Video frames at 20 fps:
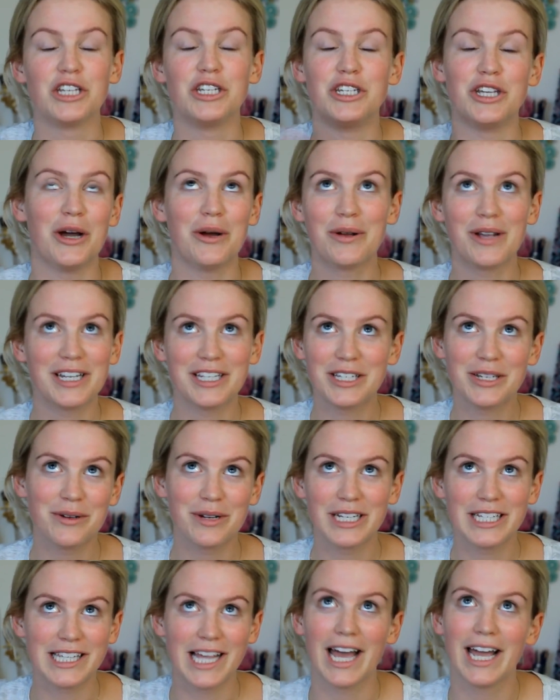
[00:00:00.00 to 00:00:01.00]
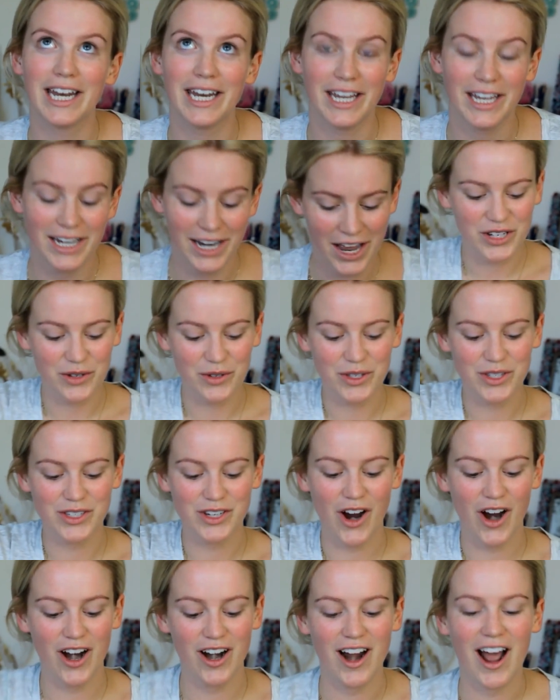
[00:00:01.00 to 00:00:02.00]
Don't get too excited. To
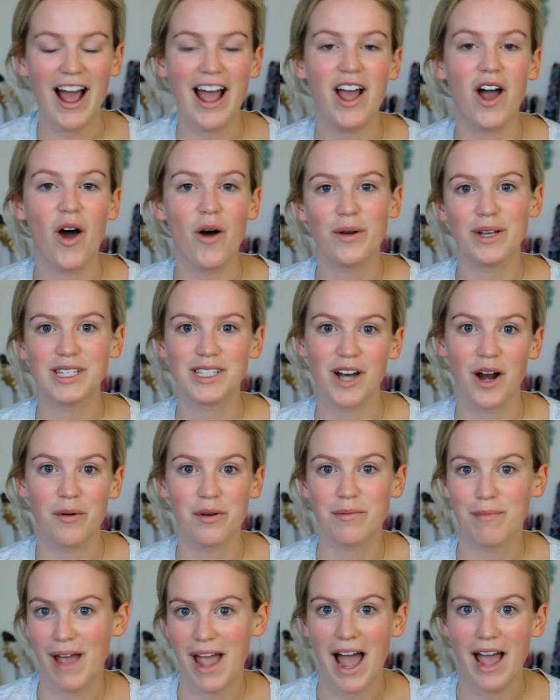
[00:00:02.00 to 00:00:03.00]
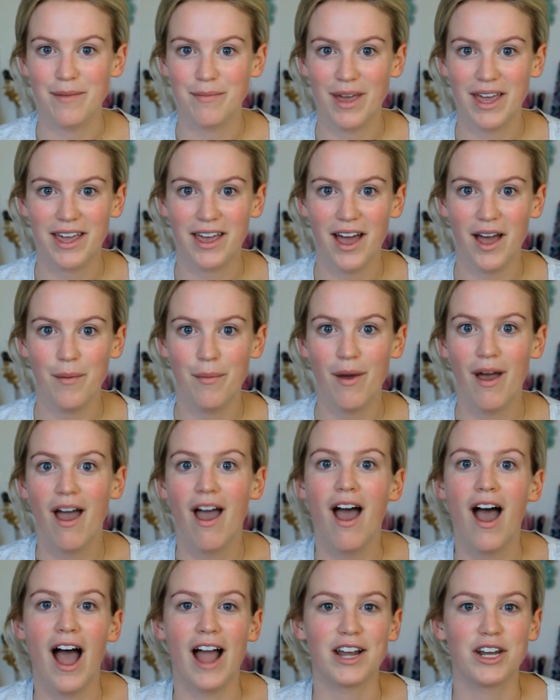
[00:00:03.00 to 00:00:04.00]
start, I always start with my eye makeup.
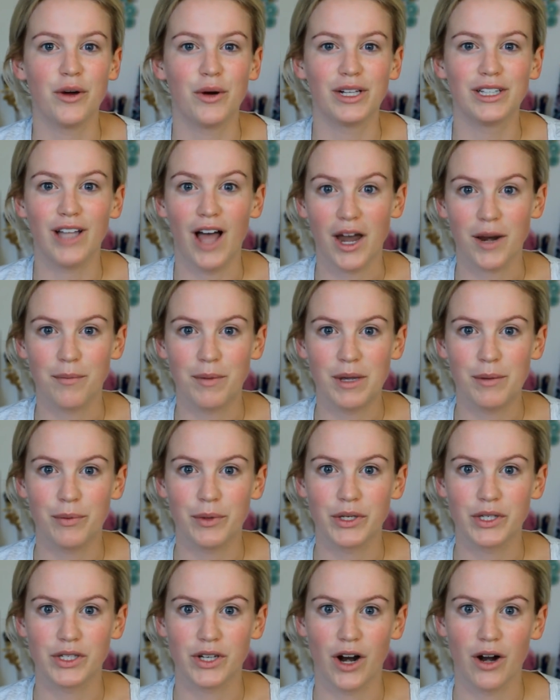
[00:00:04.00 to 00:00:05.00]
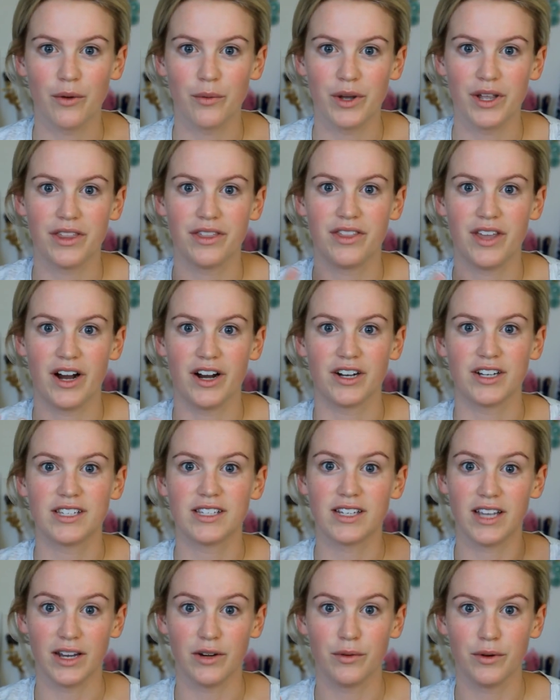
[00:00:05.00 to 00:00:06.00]
I know a lot of people start with their
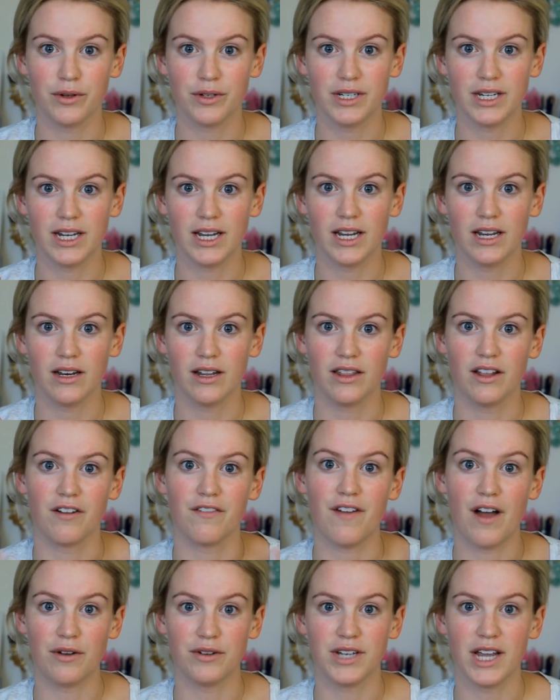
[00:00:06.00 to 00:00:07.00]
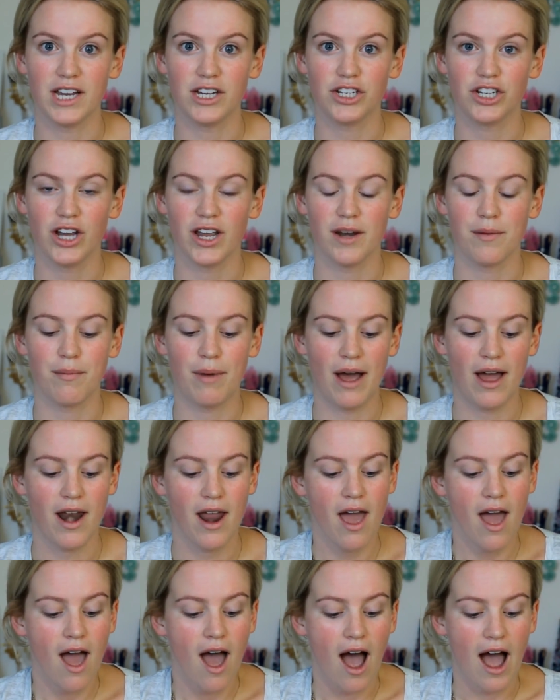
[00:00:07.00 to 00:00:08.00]
skin routine and their foundation,
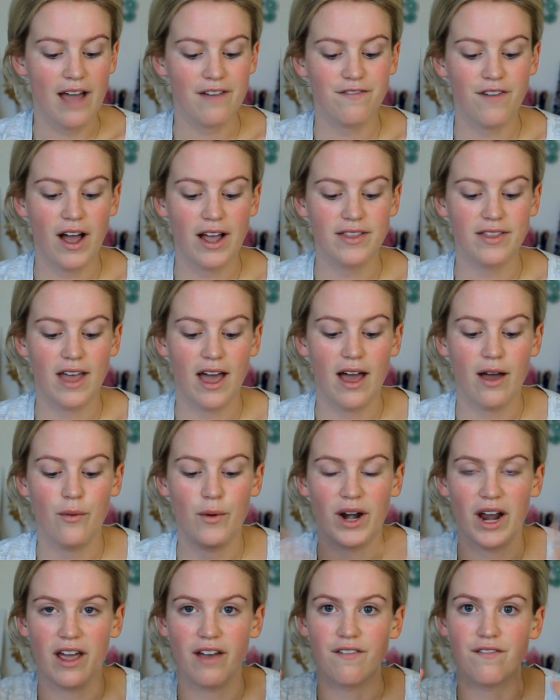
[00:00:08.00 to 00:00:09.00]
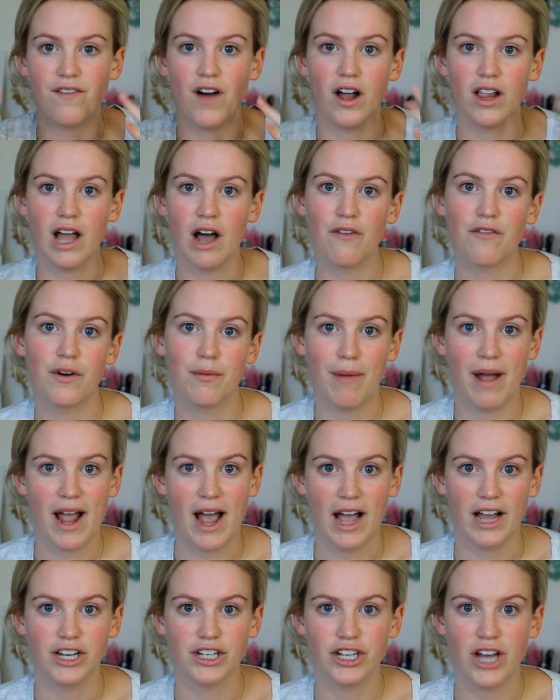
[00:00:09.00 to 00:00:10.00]
but I find that when I have fallout from my
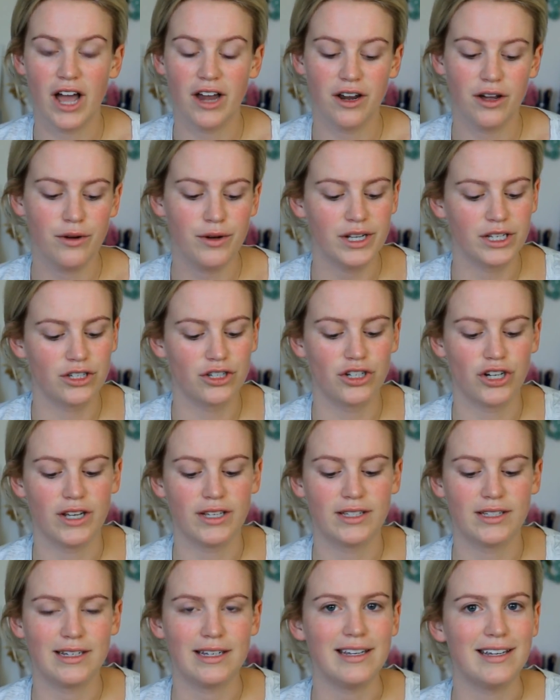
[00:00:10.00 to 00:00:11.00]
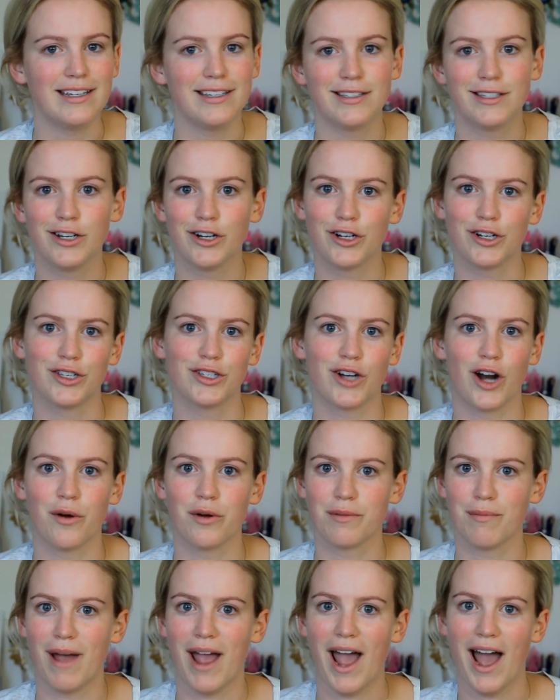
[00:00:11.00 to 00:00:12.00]
eyeshadow, it's just easier to
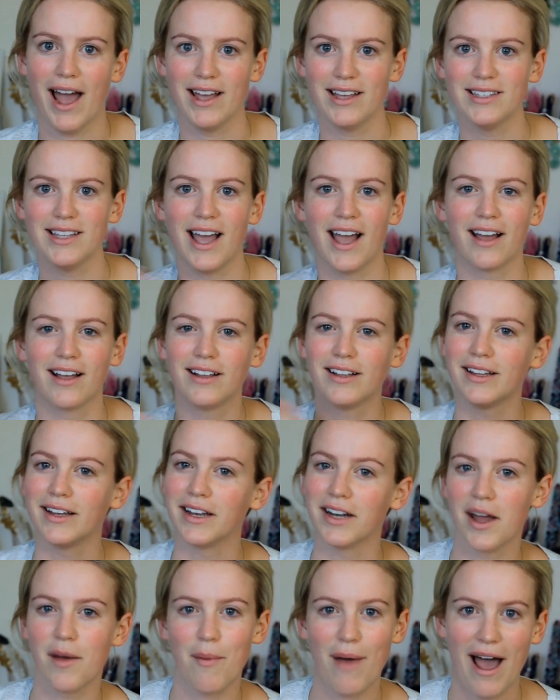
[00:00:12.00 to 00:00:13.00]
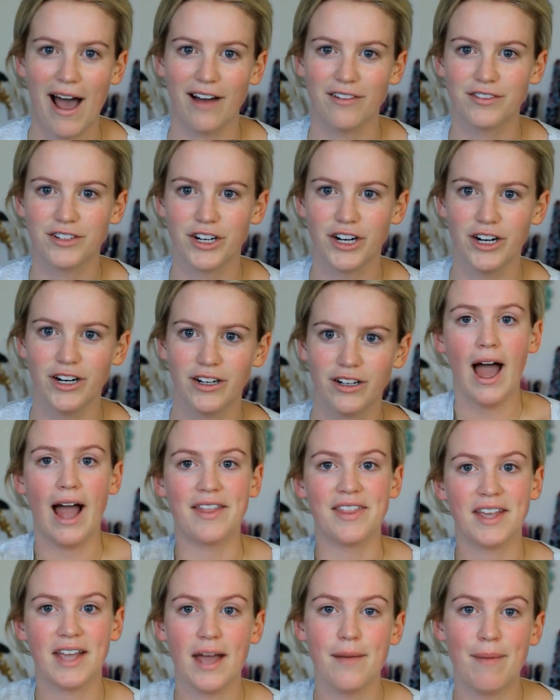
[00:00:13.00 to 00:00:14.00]
start with my eyes and clean up after.
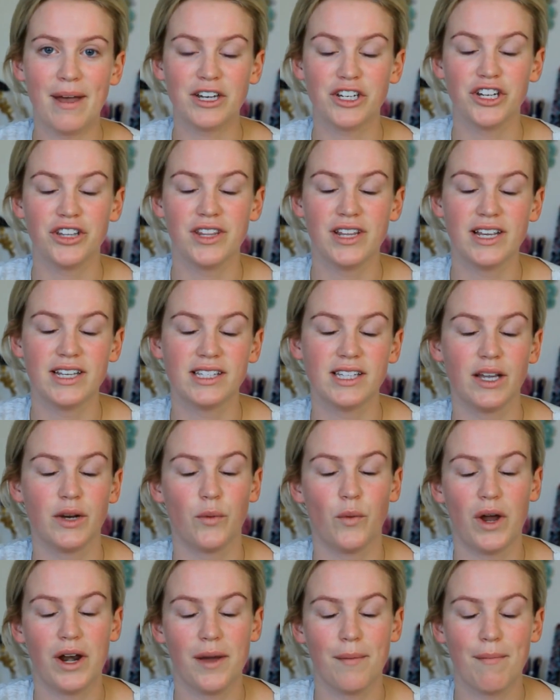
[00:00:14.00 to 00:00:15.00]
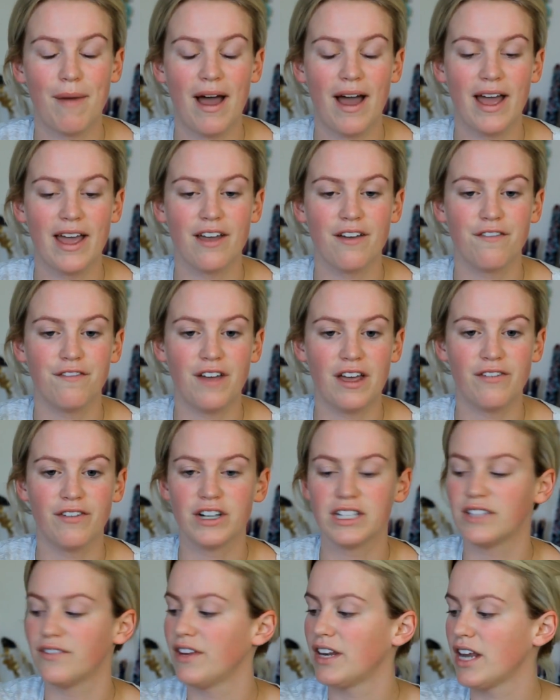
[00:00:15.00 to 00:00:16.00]
I think I mentioned this in one of my
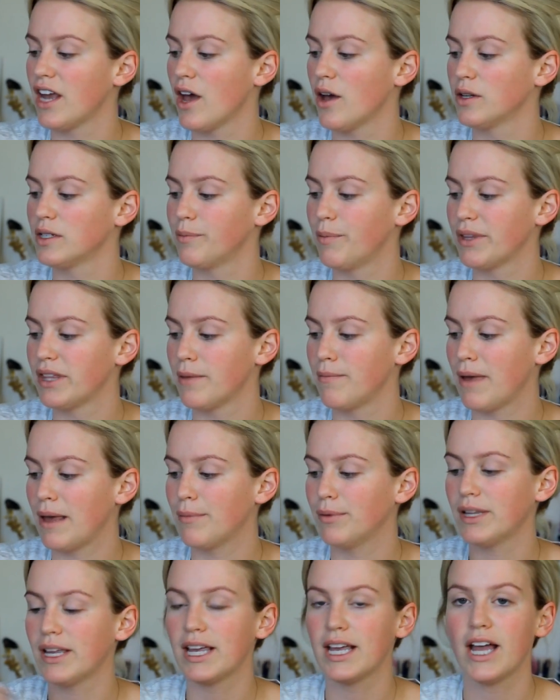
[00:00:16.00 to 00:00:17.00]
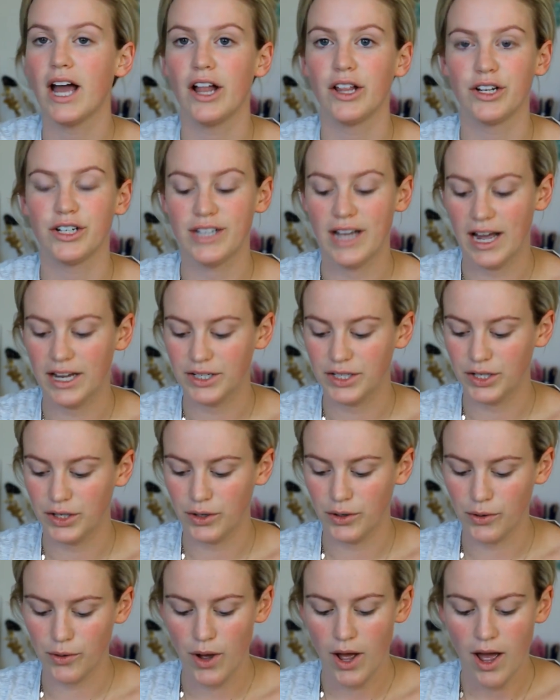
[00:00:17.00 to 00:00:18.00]
favorites videos, but the Maybelline Color
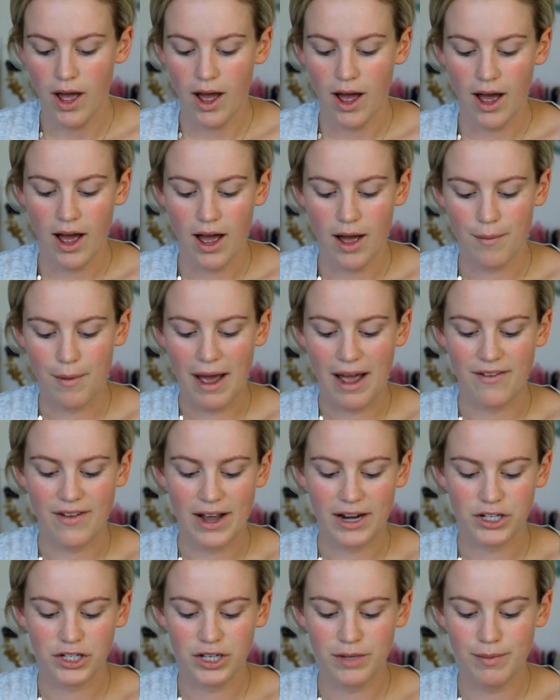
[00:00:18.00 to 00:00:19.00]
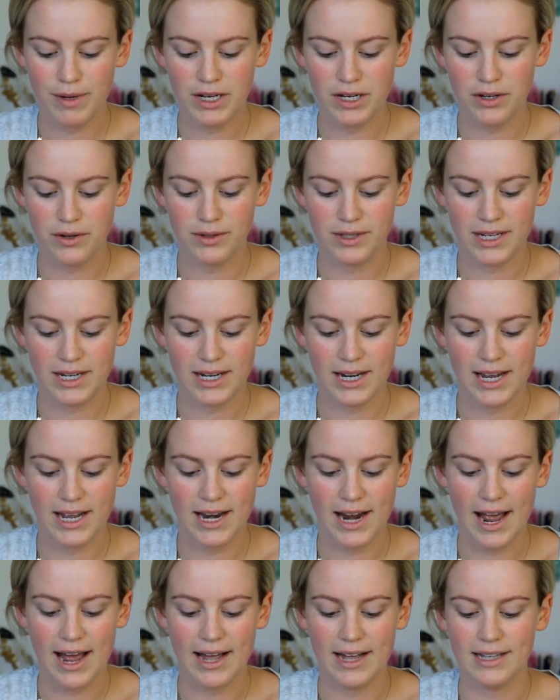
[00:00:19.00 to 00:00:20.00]
Tattoo, I've actually been using
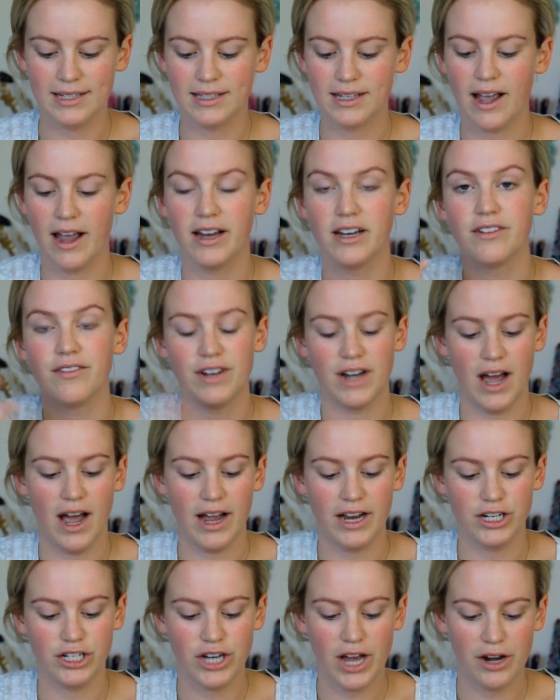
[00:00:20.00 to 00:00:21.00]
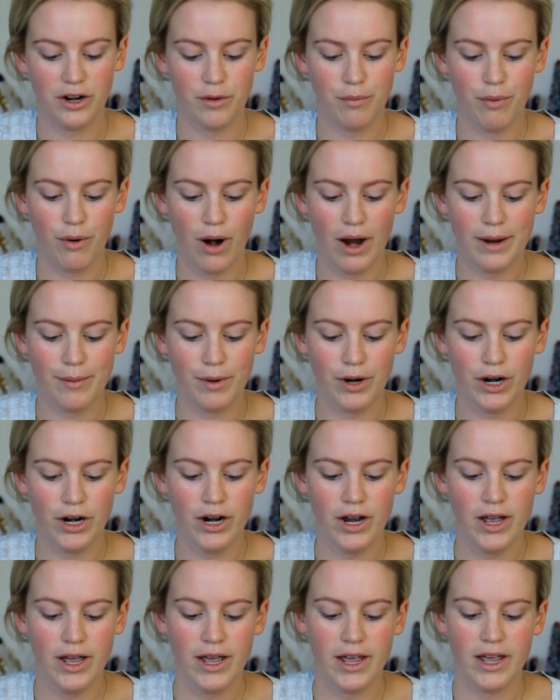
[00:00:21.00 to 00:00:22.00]
it as kind of an eyeshadow
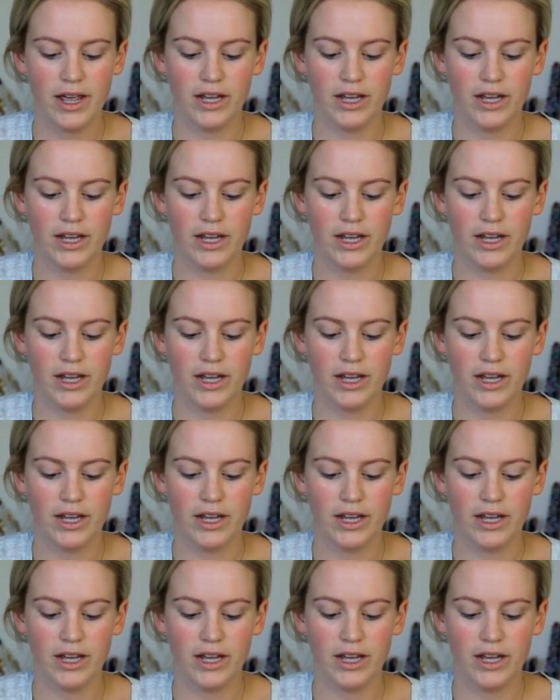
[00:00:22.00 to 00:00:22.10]
primer.